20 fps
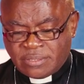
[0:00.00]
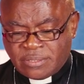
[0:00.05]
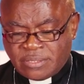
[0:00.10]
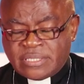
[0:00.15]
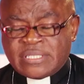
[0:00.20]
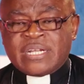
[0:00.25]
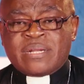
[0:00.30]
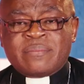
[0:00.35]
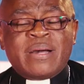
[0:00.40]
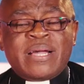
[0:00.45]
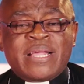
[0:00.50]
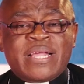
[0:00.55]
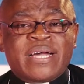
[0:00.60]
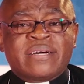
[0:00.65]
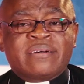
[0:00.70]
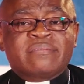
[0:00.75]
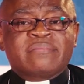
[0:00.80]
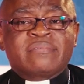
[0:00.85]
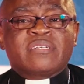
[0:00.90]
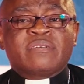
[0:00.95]

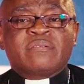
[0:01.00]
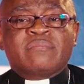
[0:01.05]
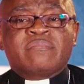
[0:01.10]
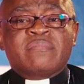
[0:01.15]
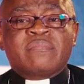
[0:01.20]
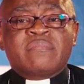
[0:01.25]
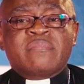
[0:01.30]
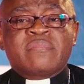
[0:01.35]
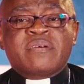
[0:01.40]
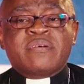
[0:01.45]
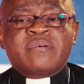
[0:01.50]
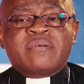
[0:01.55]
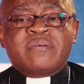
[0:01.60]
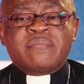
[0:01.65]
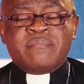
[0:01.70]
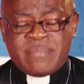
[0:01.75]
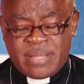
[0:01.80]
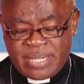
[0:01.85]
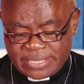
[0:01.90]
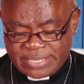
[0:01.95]
Jeremiah
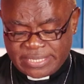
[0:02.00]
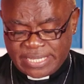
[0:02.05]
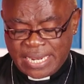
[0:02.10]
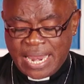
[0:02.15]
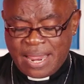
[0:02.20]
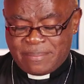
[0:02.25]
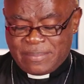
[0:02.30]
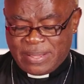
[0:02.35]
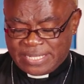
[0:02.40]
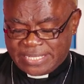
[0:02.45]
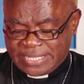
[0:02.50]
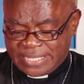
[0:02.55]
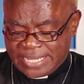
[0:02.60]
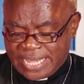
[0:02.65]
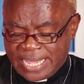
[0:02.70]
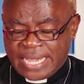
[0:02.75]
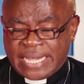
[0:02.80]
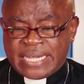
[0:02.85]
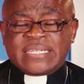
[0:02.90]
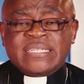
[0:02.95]
makes a lament
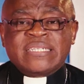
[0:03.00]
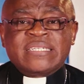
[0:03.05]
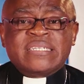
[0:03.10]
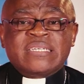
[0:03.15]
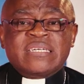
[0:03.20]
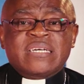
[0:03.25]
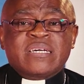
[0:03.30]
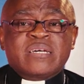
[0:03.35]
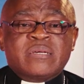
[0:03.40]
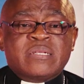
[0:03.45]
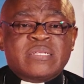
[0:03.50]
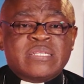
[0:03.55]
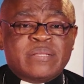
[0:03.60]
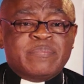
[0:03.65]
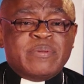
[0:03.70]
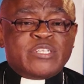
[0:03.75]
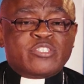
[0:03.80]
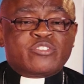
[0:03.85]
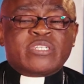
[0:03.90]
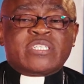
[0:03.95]
there. The
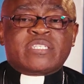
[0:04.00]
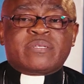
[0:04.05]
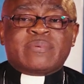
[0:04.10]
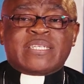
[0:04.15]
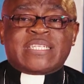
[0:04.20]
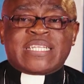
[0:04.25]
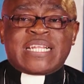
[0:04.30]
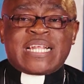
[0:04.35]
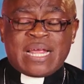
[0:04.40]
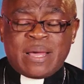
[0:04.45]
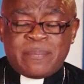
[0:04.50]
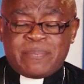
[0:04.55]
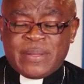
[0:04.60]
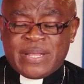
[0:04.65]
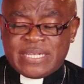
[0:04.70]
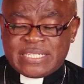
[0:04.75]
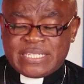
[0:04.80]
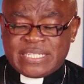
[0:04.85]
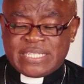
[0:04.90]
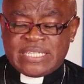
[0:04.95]
mistreatment that
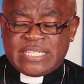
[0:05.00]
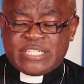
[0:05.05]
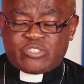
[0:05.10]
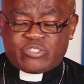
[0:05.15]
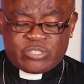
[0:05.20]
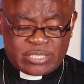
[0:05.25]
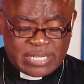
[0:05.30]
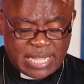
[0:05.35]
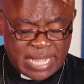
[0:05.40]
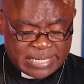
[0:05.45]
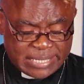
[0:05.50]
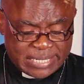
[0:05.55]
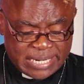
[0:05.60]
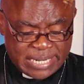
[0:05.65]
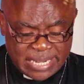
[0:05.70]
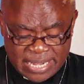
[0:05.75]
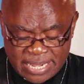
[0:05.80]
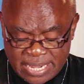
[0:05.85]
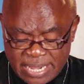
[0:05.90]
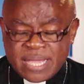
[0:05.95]
happens in society,
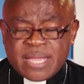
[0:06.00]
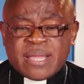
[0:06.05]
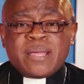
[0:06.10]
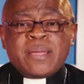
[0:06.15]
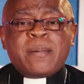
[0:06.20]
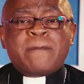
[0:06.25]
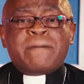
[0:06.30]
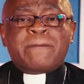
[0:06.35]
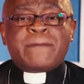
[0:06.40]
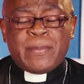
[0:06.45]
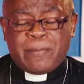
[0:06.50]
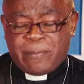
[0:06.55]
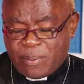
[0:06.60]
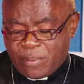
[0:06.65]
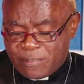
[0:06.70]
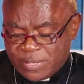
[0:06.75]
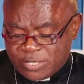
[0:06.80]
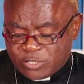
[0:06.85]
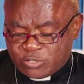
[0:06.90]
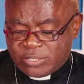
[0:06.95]
people
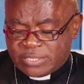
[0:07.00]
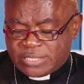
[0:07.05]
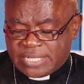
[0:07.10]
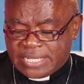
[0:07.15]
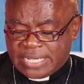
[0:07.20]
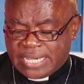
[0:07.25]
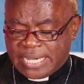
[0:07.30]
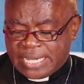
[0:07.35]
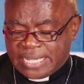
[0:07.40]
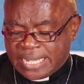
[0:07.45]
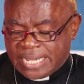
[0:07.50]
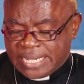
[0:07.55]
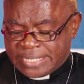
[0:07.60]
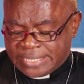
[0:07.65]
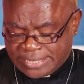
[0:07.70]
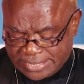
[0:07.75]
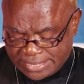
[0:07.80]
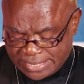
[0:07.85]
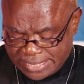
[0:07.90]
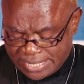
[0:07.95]
mistreating
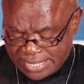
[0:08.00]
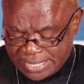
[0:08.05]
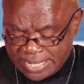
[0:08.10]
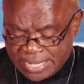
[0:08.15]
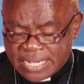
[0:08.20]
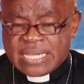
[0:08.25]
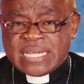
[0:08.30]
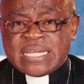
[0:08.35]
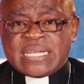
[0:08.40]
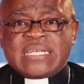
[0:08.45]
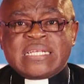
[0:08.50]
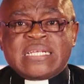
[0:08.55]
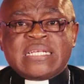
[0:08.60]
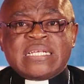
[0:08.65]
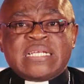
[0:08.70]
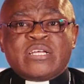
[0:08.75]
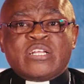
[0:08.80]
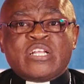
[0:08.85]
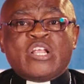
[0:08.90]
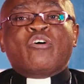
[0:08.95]
others,
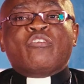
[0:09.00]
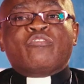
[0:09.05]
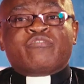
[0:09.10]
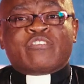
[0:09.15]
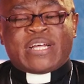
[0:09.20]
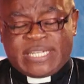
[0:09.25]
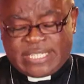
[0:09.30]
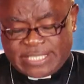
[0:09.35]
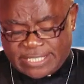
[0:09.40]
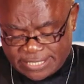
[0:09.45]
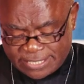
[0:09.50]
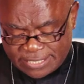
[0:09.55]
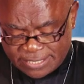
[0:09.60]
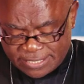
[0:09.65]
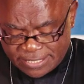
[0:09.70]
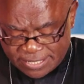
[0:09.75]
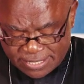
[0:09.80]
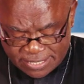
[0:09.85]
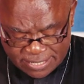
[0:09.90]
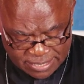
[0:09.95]
the orphans,
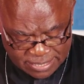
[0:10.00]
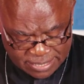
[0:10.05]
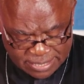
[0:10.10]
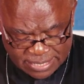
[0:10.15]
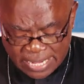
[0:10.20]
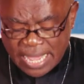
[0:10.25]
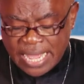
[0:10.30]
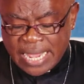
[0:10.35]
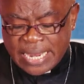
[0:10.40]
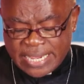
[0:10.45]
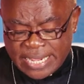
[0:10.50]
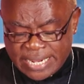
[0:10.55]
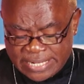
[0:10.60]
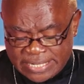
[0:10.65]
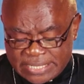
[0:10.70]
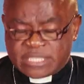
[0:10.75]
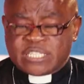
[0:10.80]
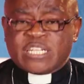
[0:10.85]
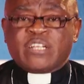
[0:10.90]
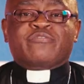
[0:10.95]
the
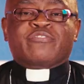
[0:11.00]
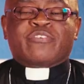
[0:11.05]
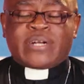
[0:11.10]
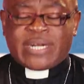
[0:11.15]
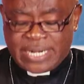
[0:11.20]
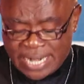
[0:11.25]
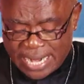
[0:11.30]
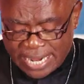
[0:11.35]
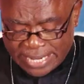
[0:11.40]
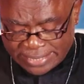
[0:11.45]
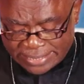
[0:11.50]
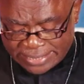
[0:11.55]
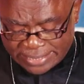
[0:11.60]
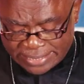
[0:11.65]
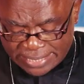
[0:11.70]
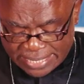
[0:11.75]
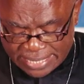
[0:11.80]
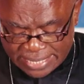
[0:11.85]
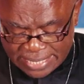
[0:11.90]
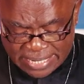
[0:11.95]
aliens, the foreigners.